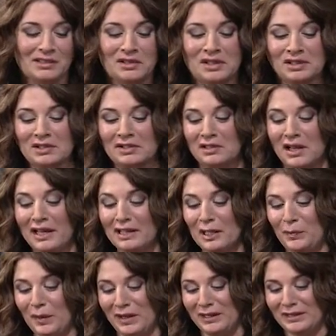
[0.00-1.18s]
slightly
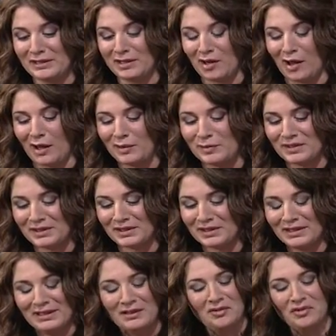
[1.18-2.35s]
pink at times.
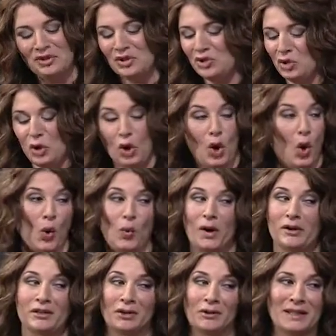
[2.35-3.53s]

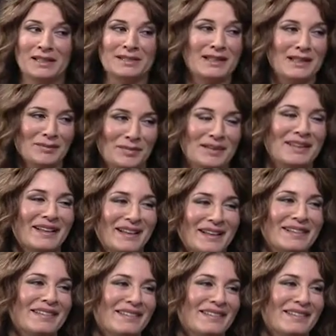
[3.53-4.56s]
Nowhere near easy, but yeah.